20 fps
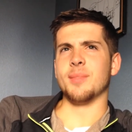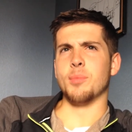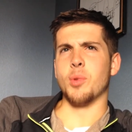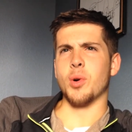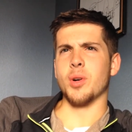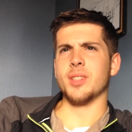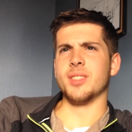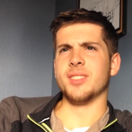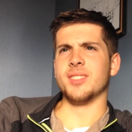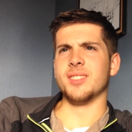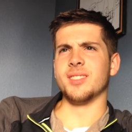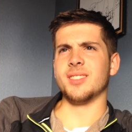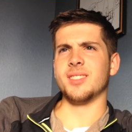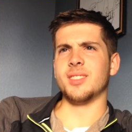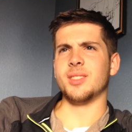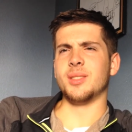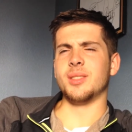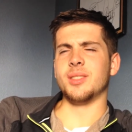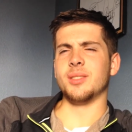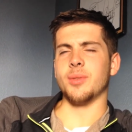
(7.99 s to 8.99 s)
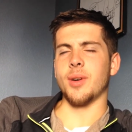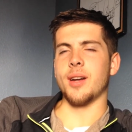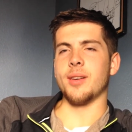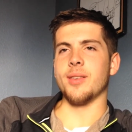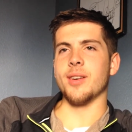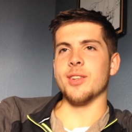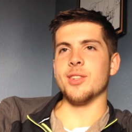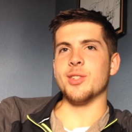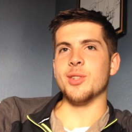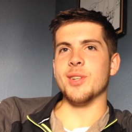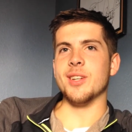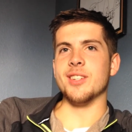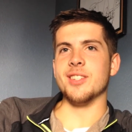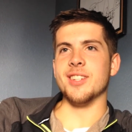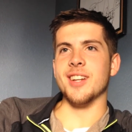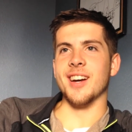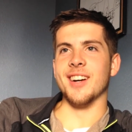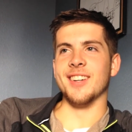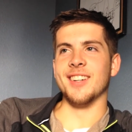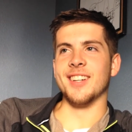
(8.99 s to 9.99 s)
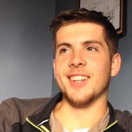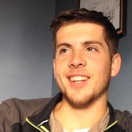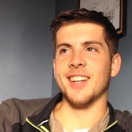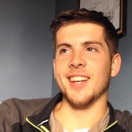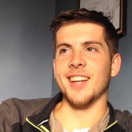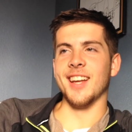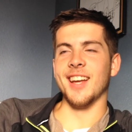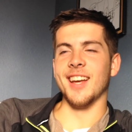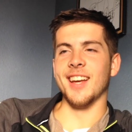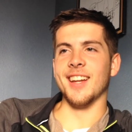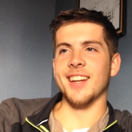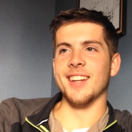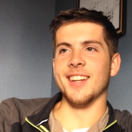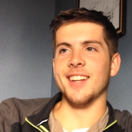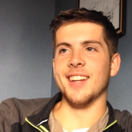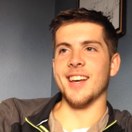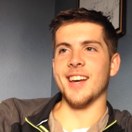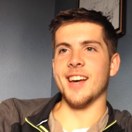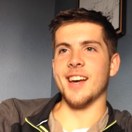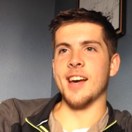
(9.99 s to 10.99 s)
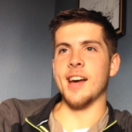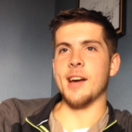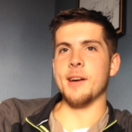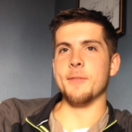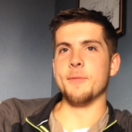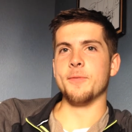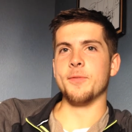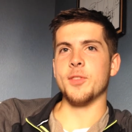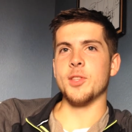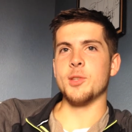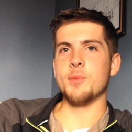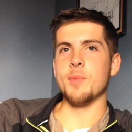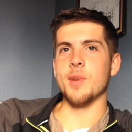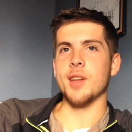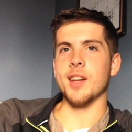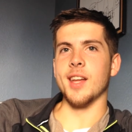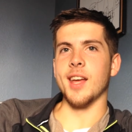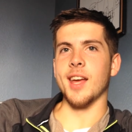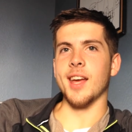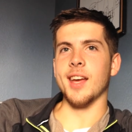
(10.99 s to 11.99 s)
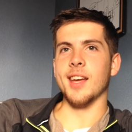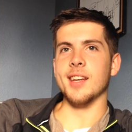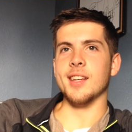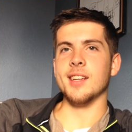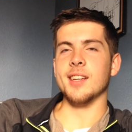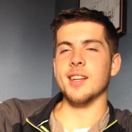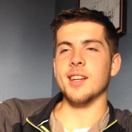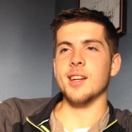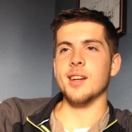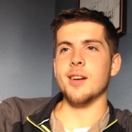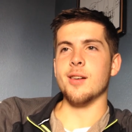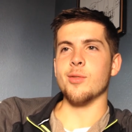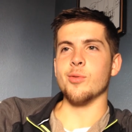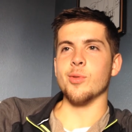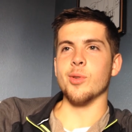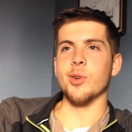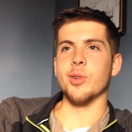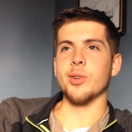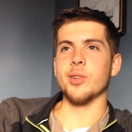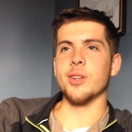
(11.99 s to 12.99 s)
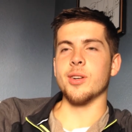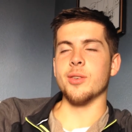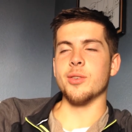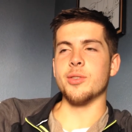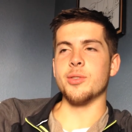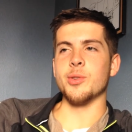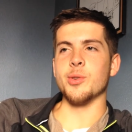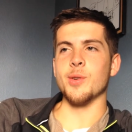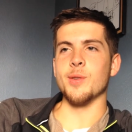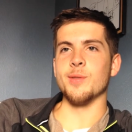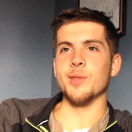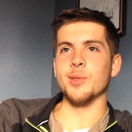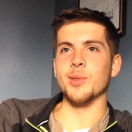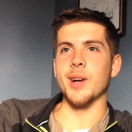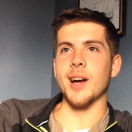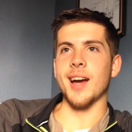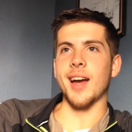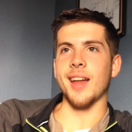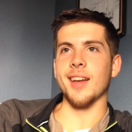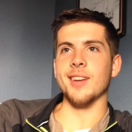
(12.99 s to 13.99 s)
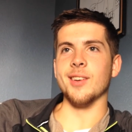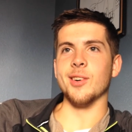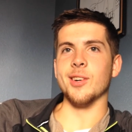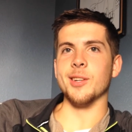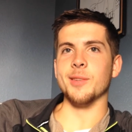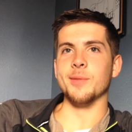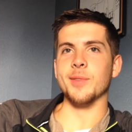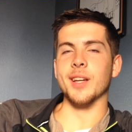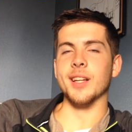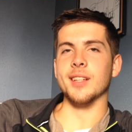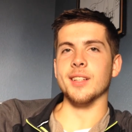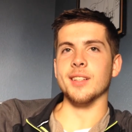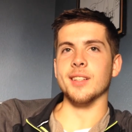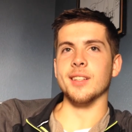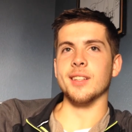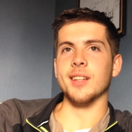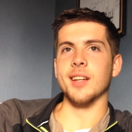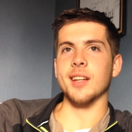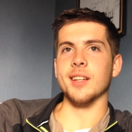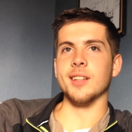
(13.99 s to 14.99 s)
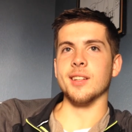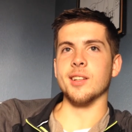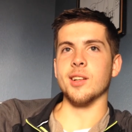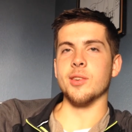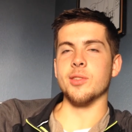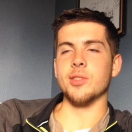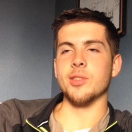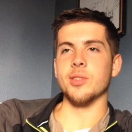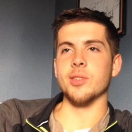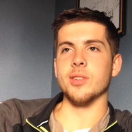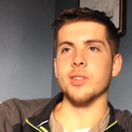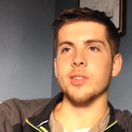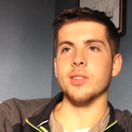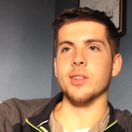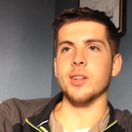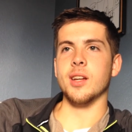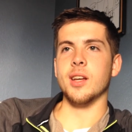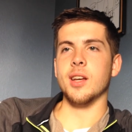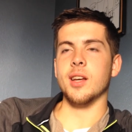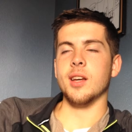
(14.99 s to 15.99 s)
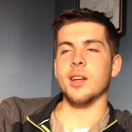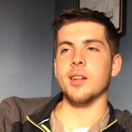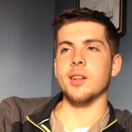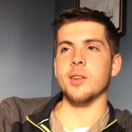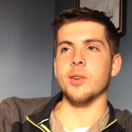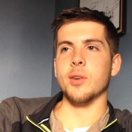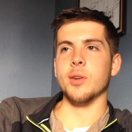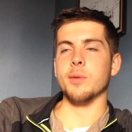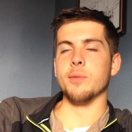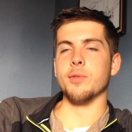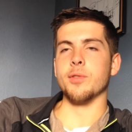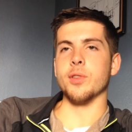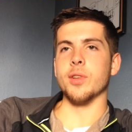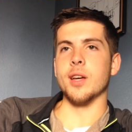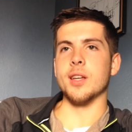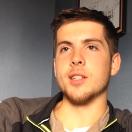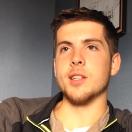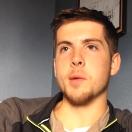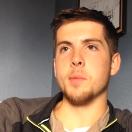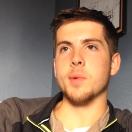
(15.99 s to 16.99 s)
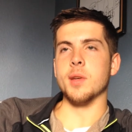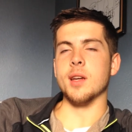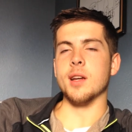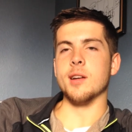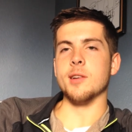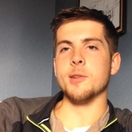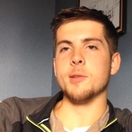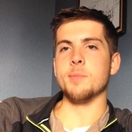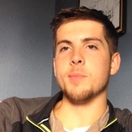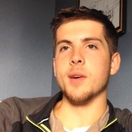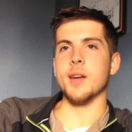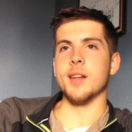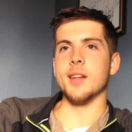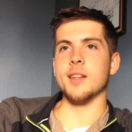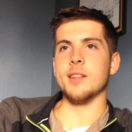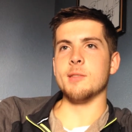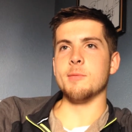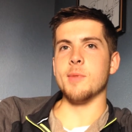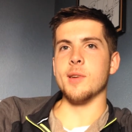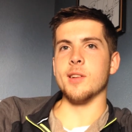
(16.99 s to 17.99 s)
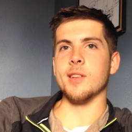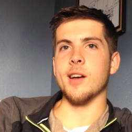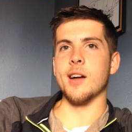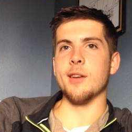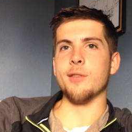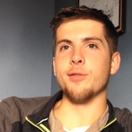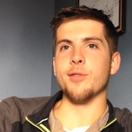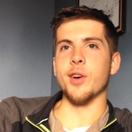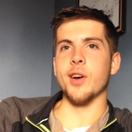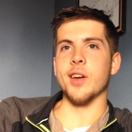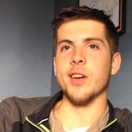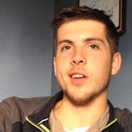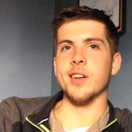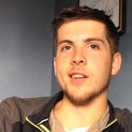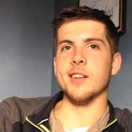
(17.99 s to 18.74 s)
More than two, right around two years now. And uh, it's been a roller coaster of a ride knowing I'm getting, getting closer and knowing him for the last couple years, but it's been a lot of fun.